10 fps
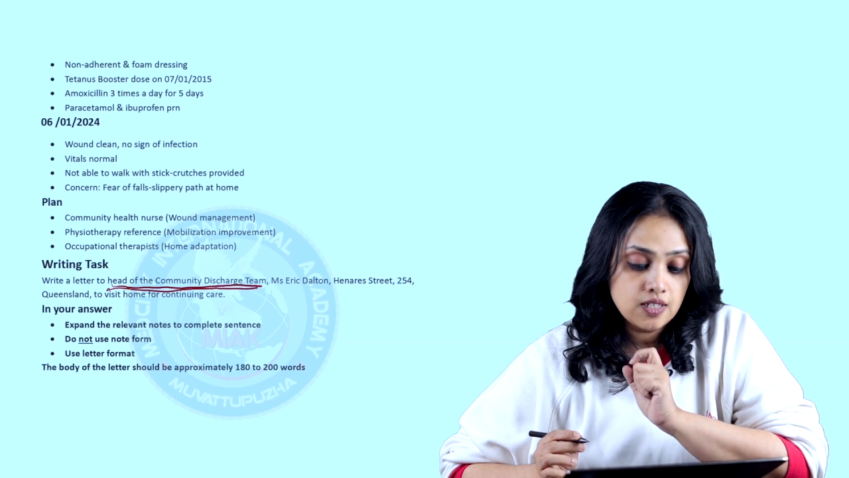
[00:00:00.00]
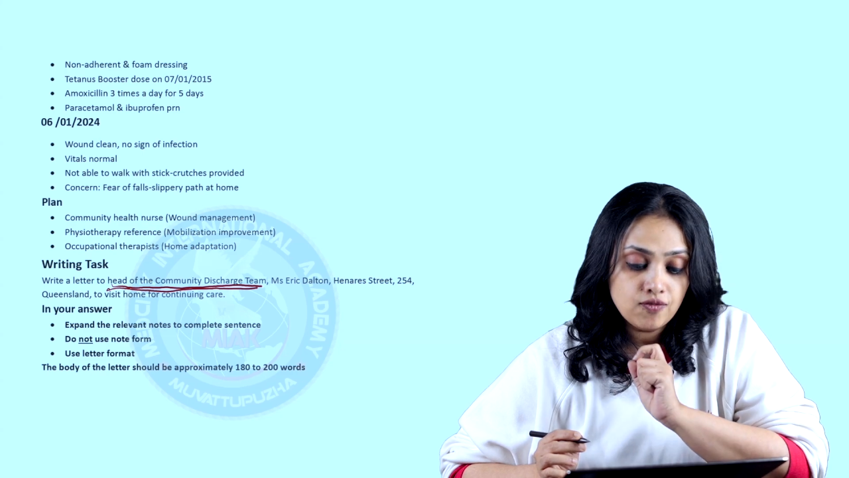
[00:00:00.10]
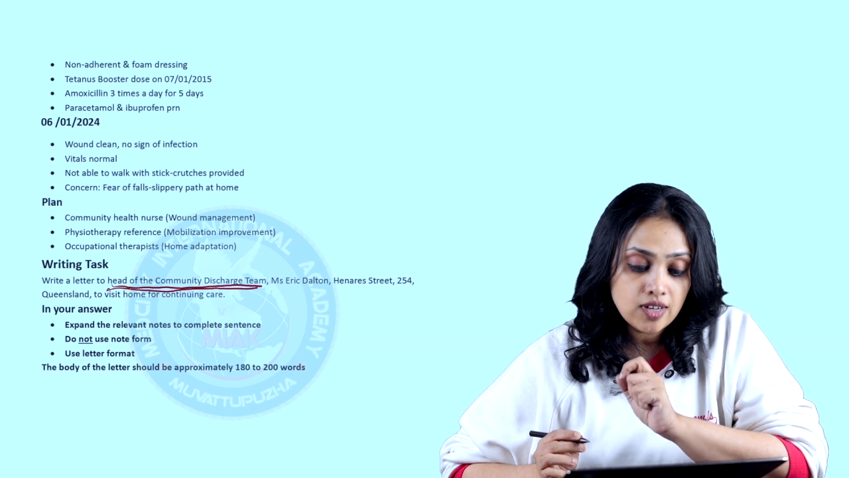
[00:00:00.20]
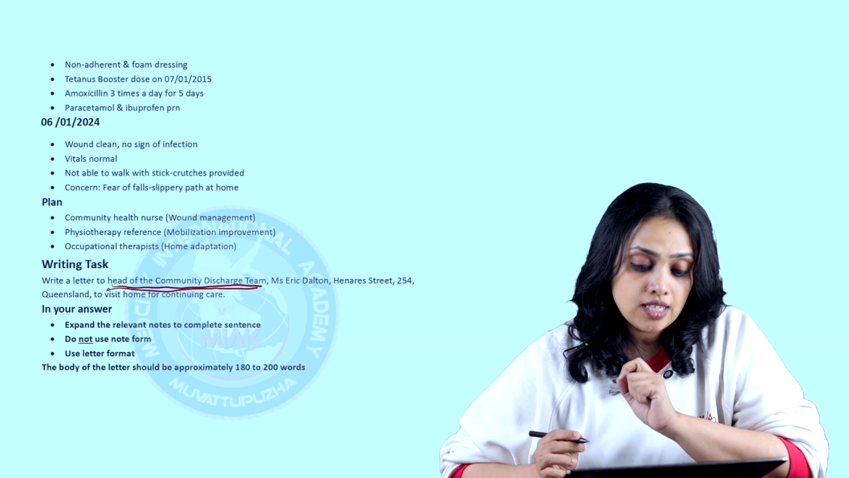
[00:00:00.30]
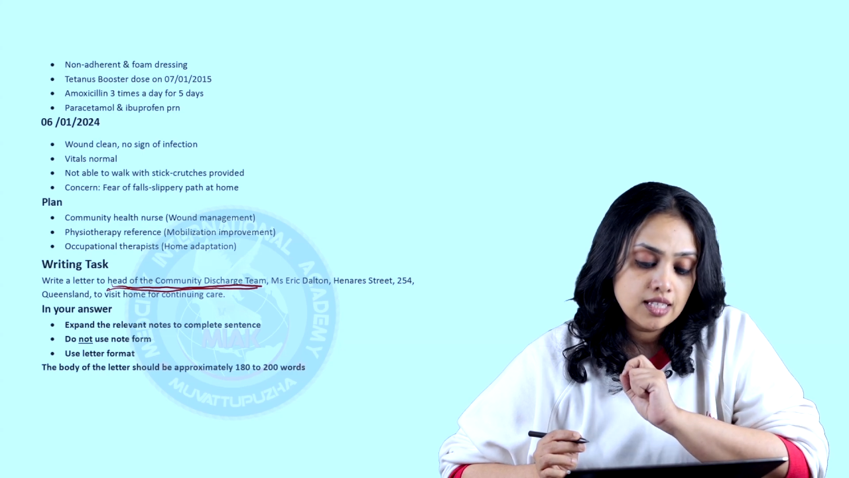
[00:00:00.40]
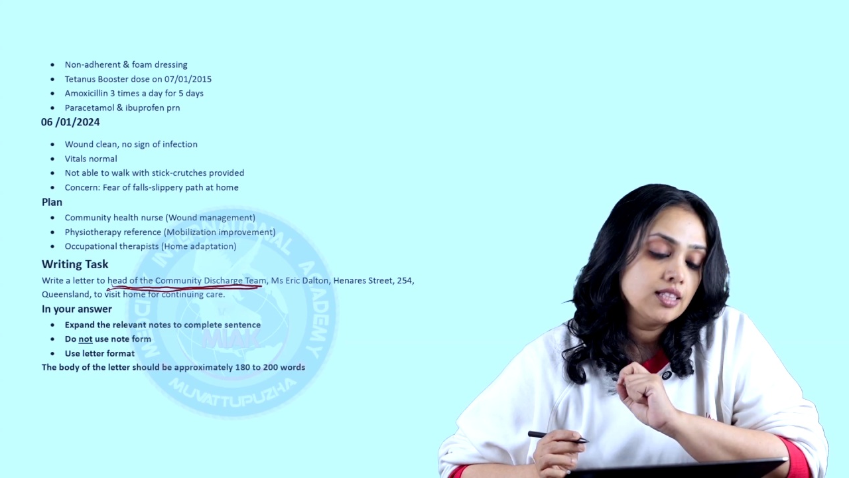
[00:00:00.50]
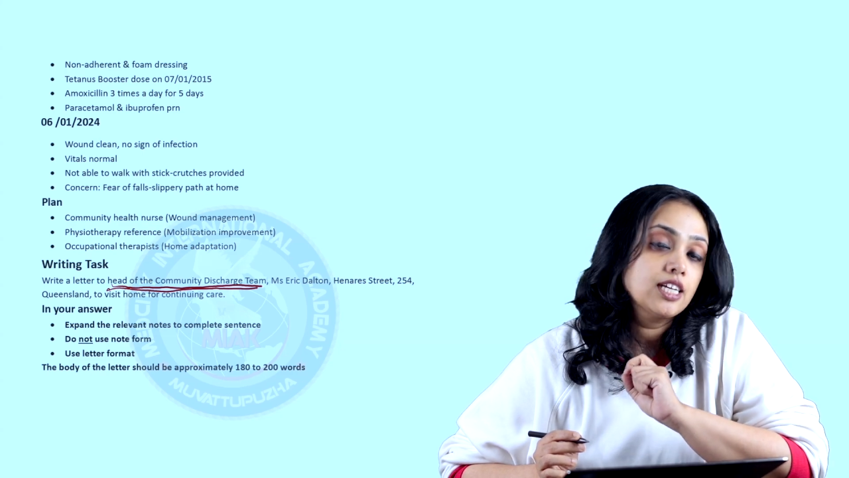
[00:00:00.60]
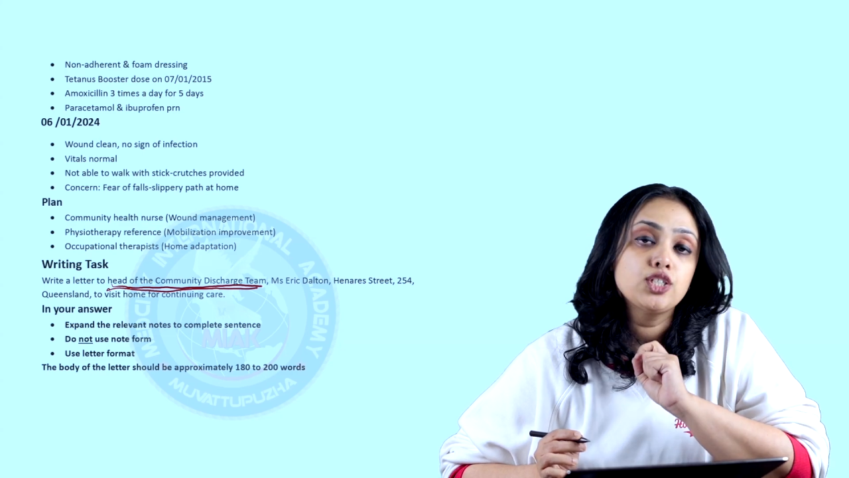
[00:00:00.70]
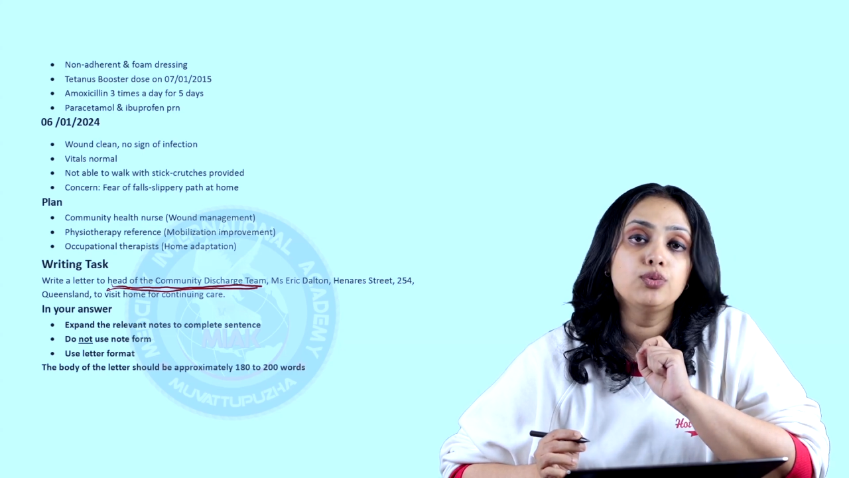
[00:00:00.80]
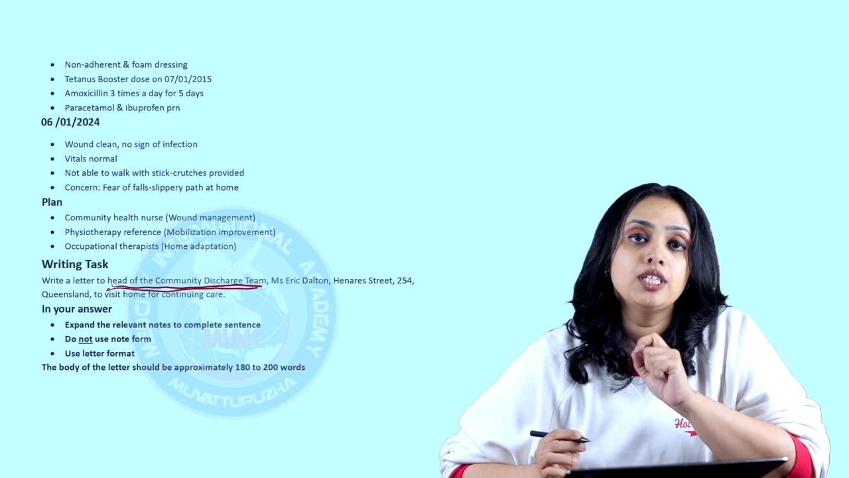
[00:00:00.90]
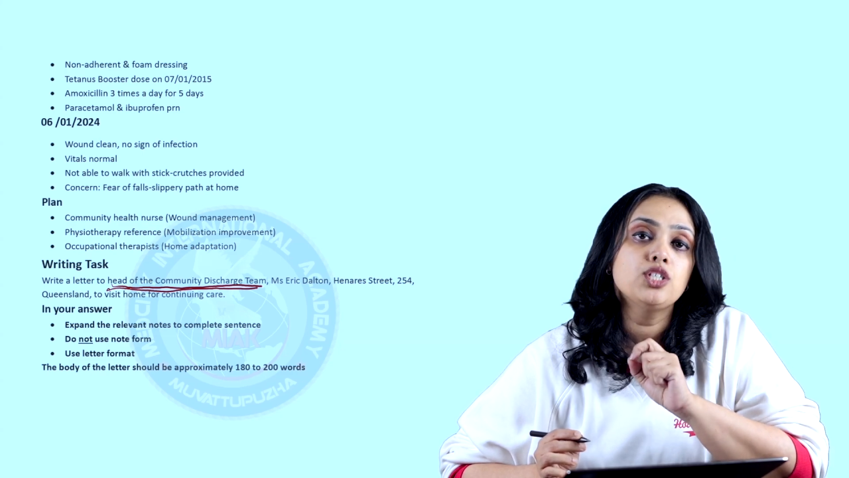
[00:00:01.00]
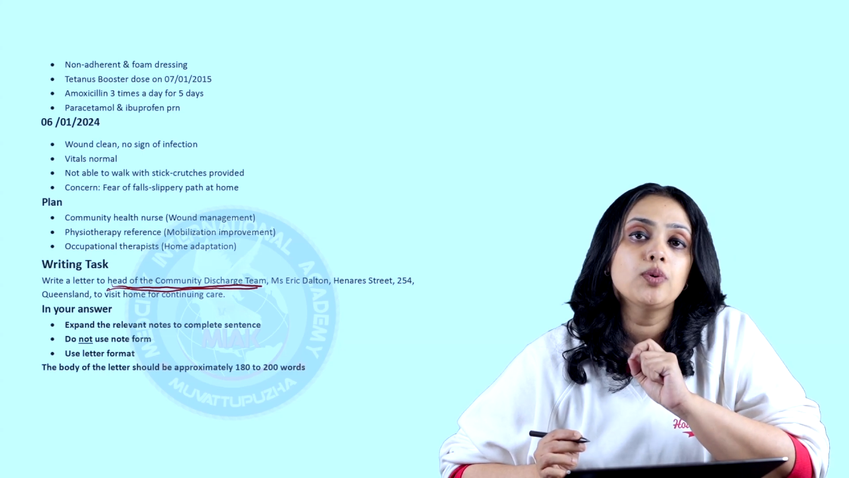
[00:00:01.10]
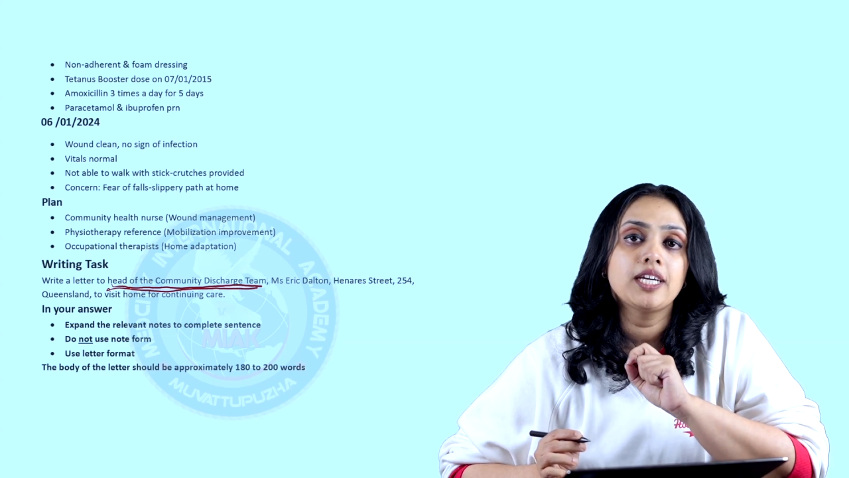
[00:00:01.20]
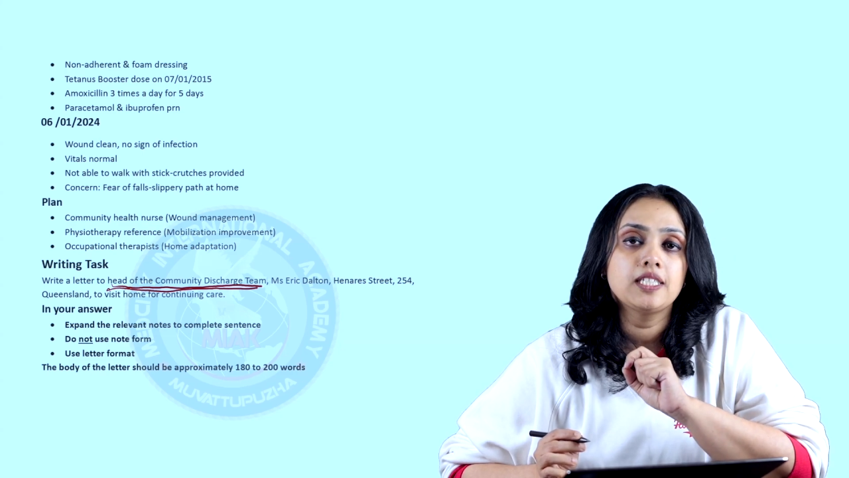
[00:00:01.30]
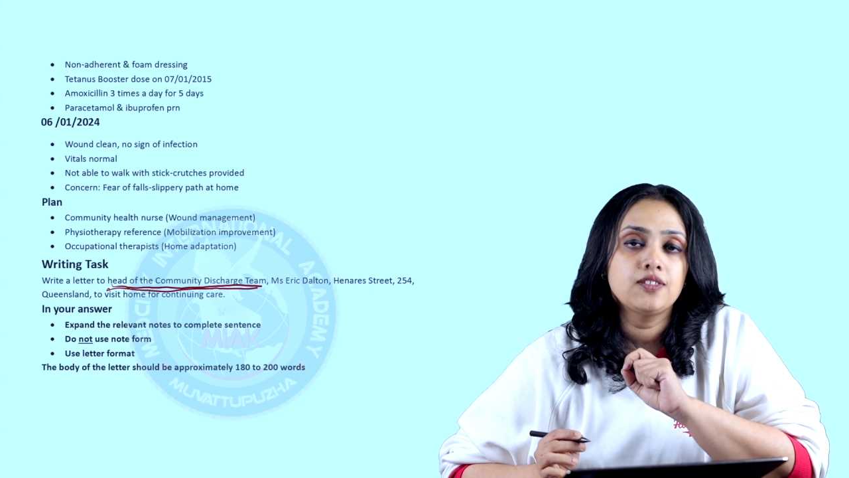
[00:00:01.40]
the first thing that you need to
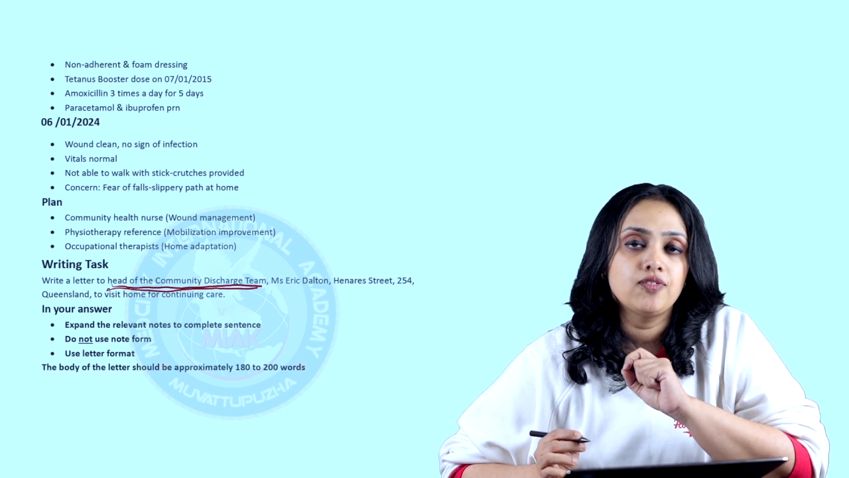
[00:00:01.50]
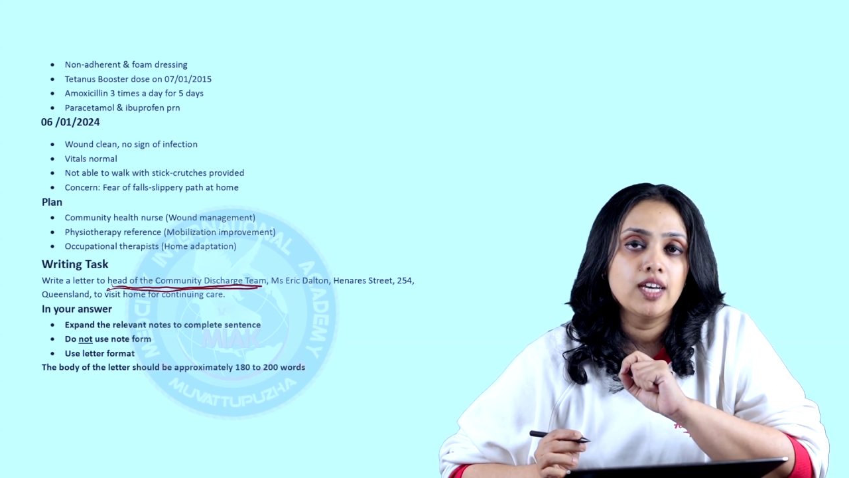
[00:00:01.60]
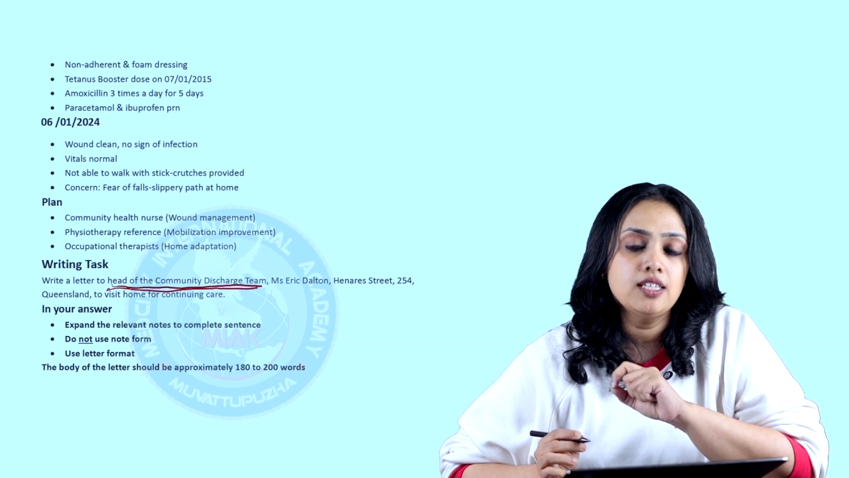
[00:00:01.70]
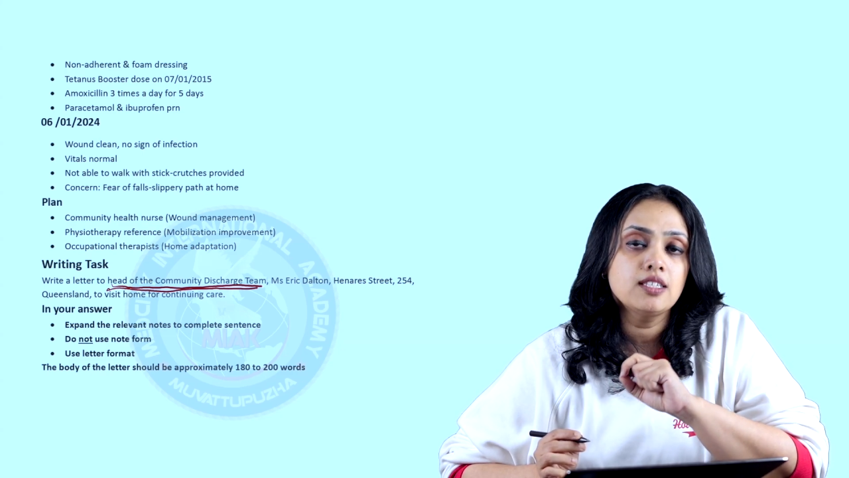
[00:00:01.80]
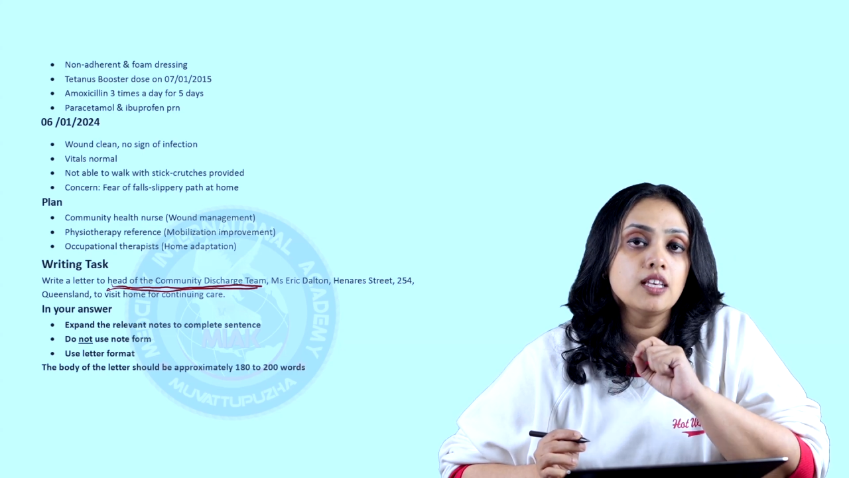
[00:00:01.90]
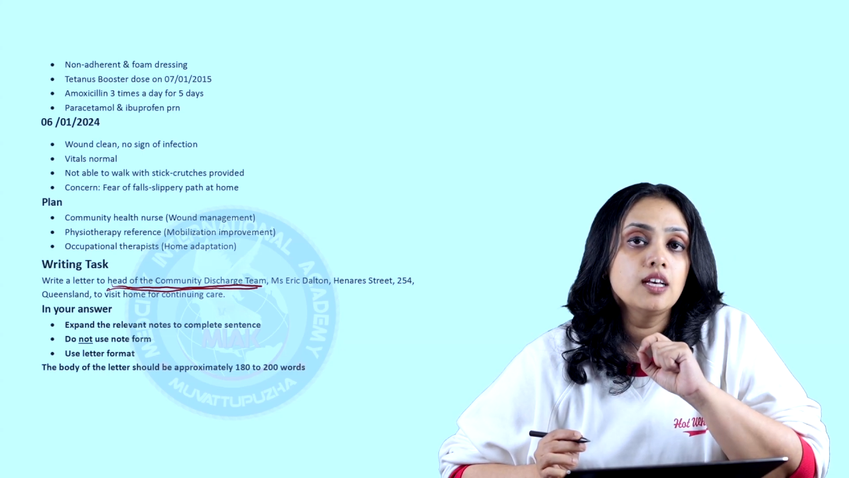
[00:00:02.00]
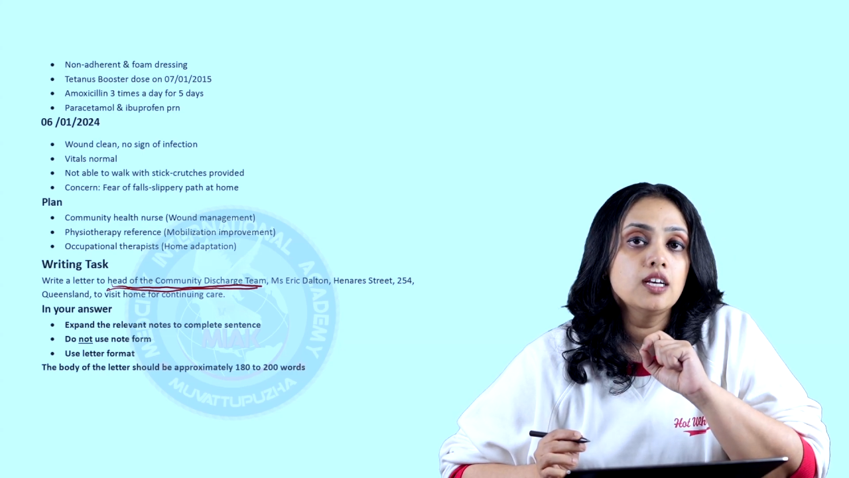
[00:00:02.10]
identify is